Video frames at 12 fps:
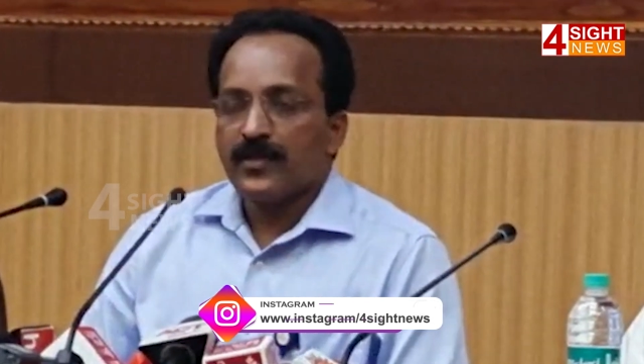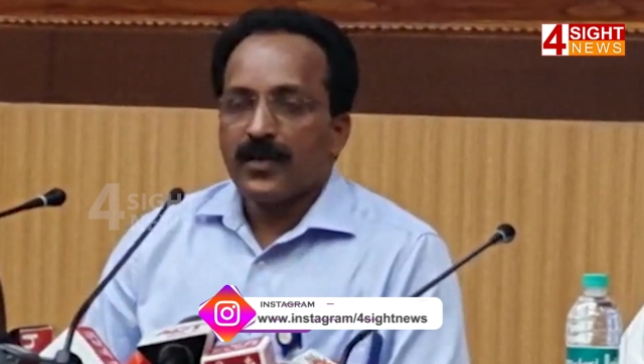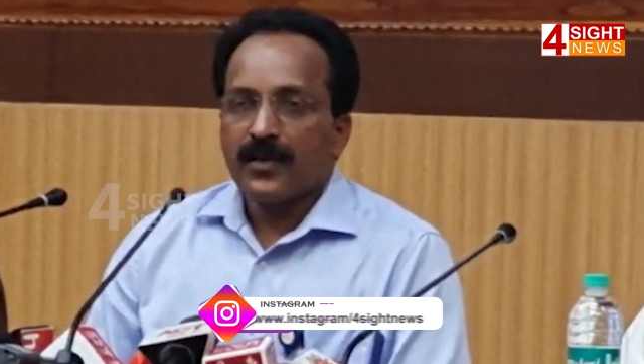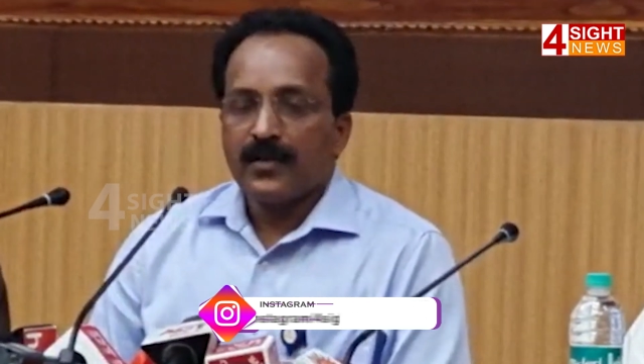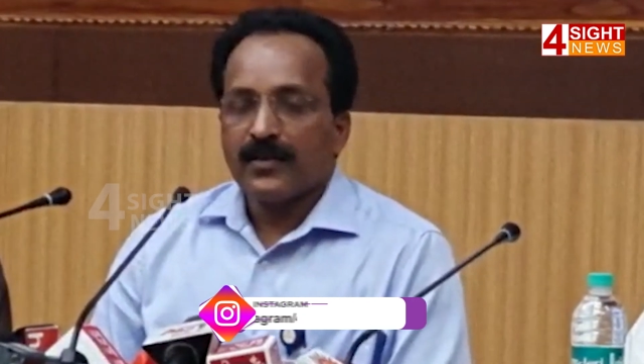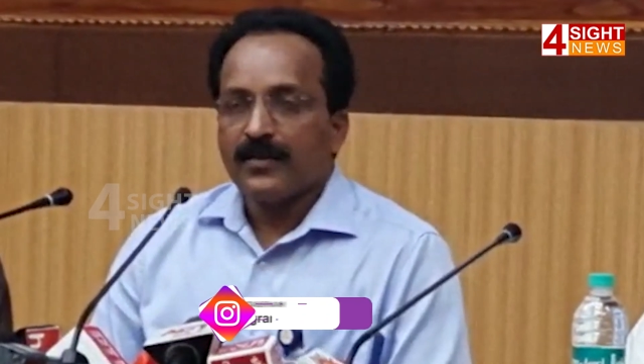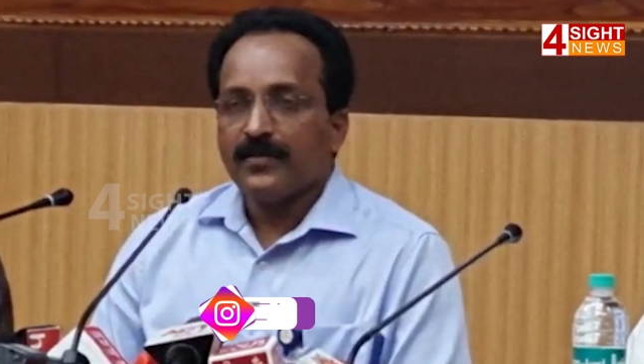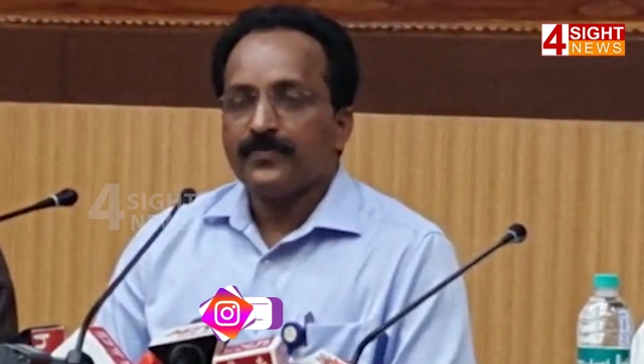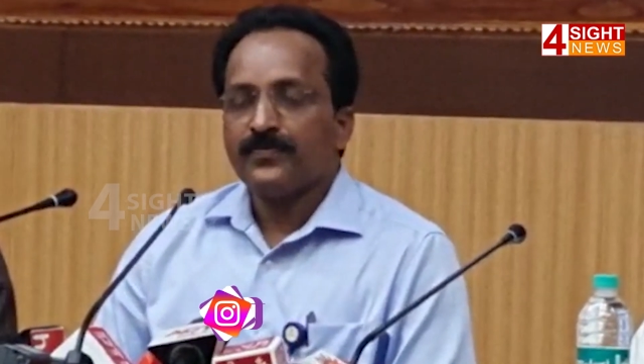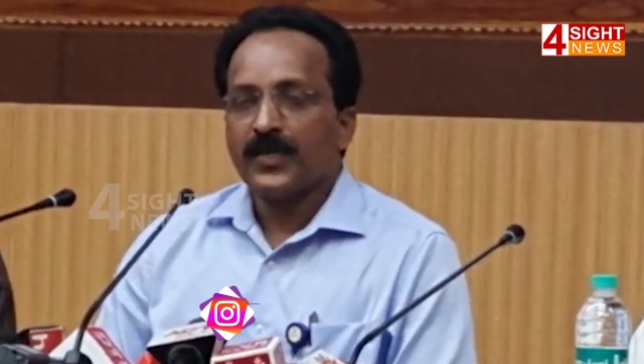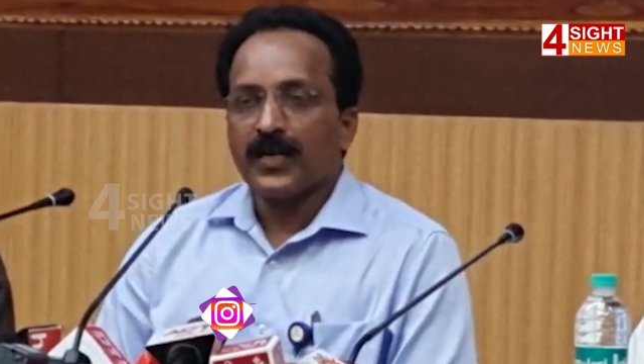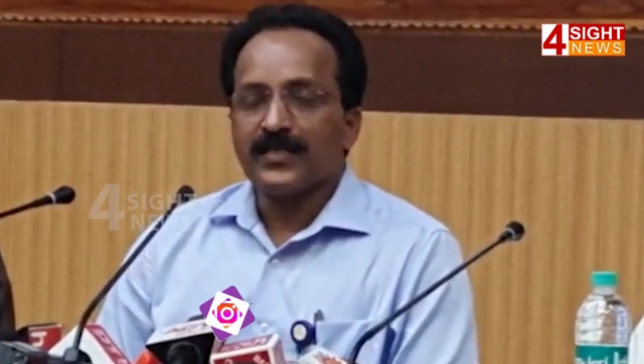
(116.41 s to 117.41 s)
that the
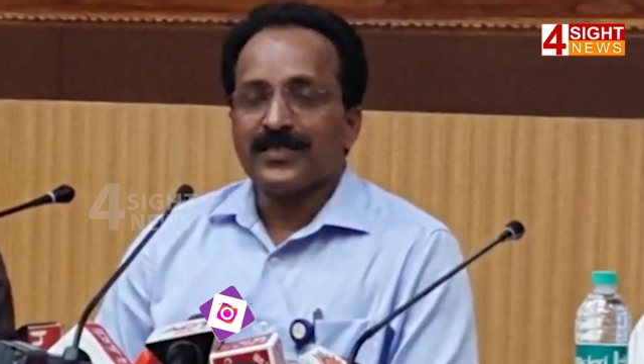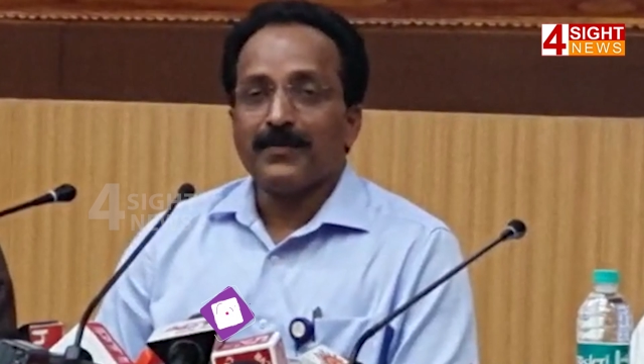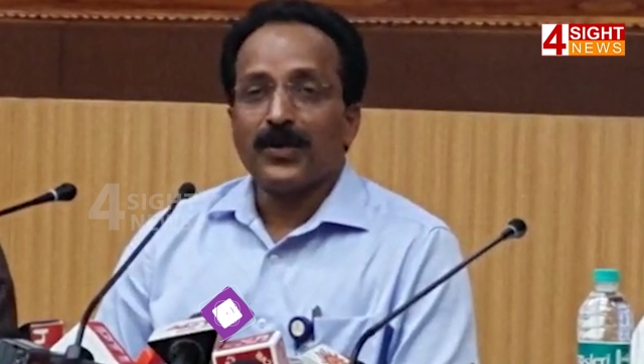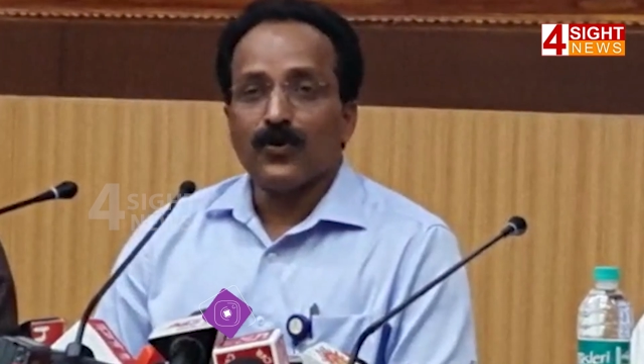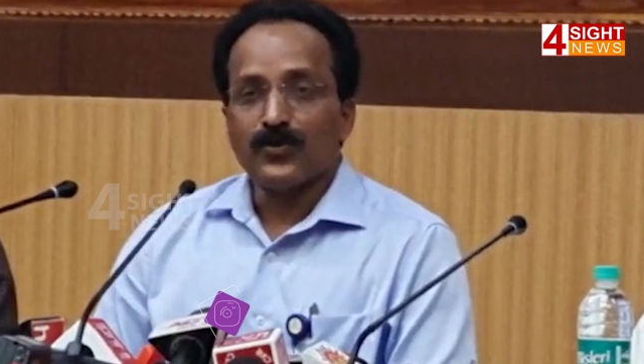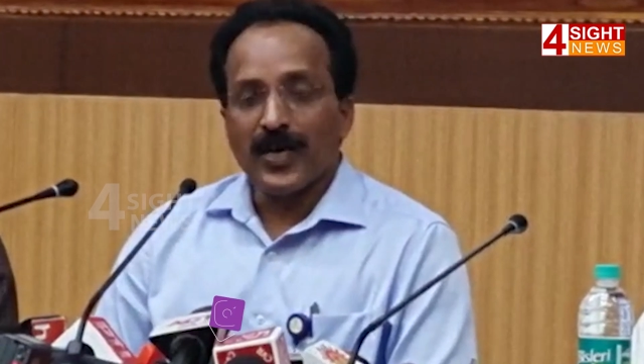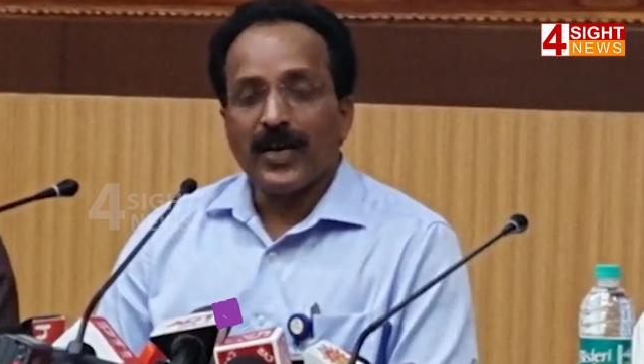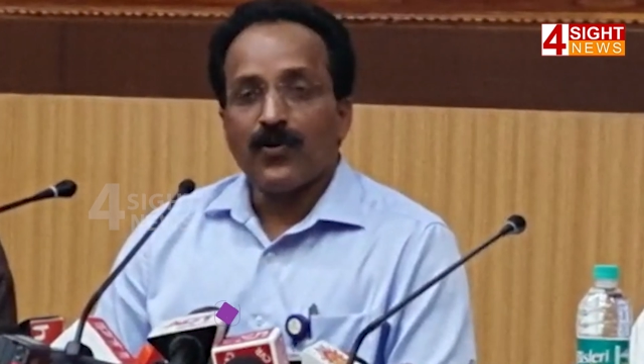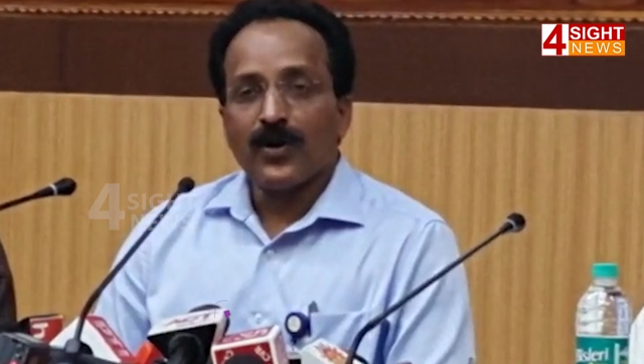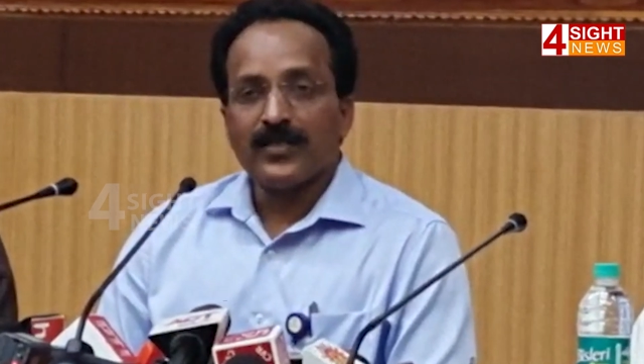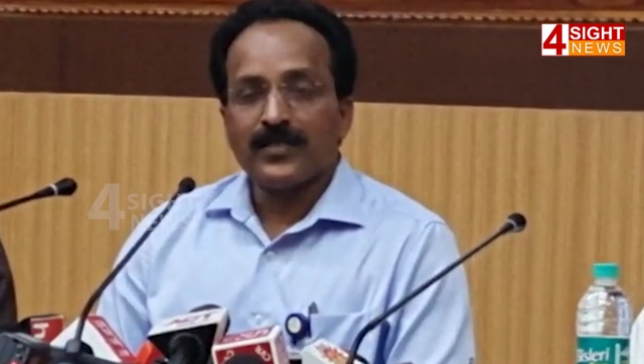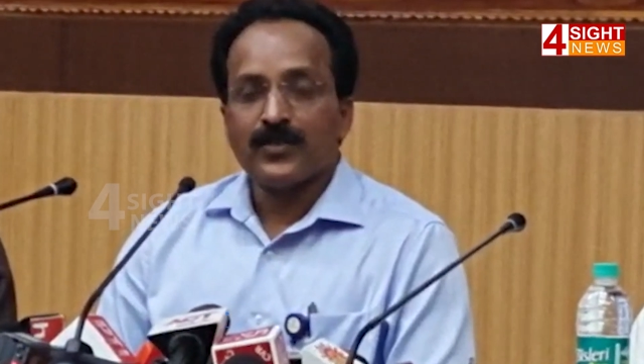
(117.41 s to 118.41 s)
customer also
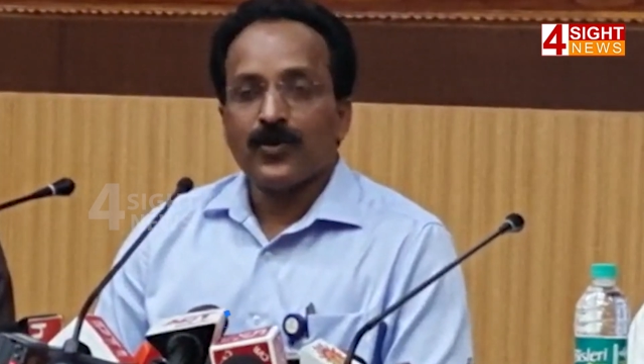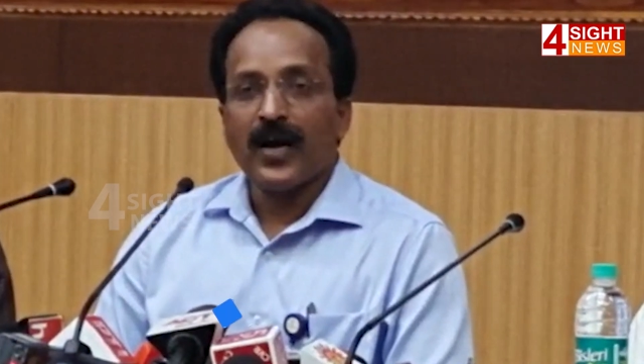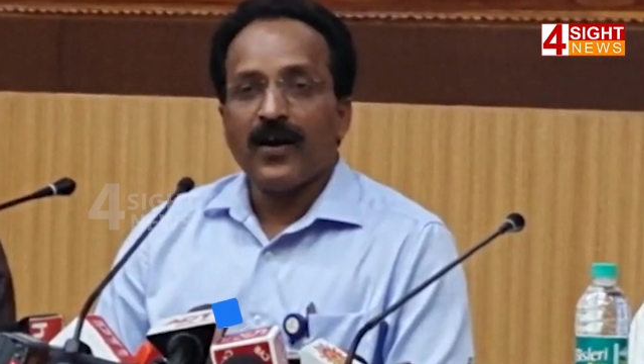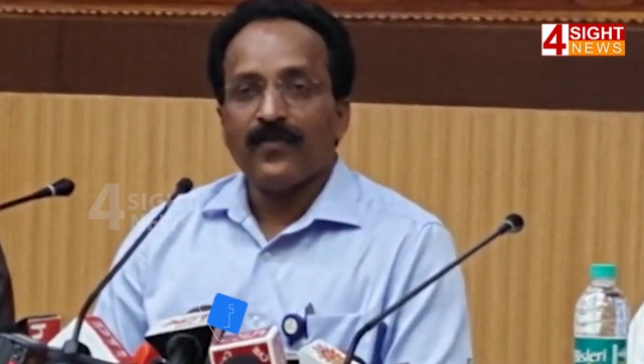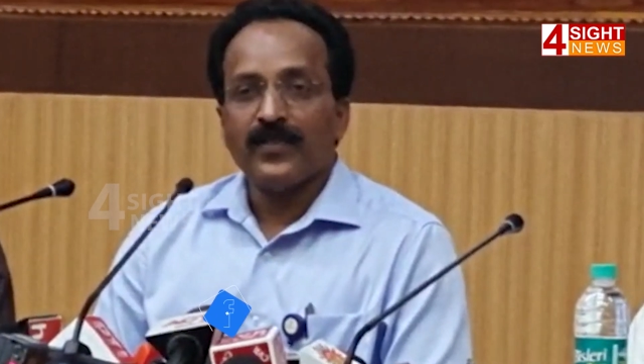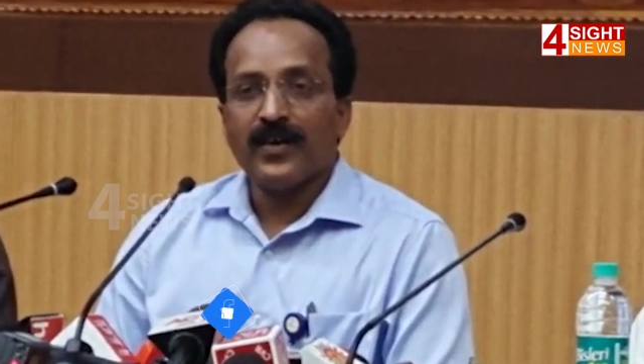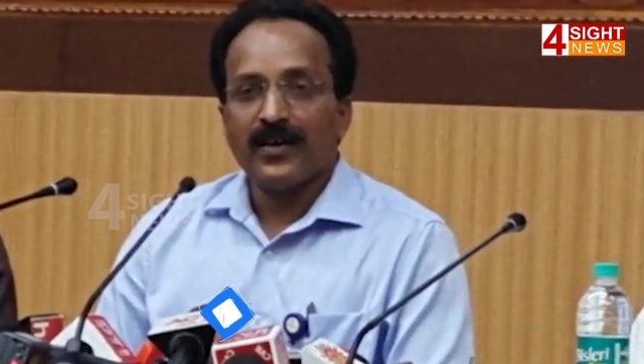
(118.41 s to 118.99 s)
allowed us to have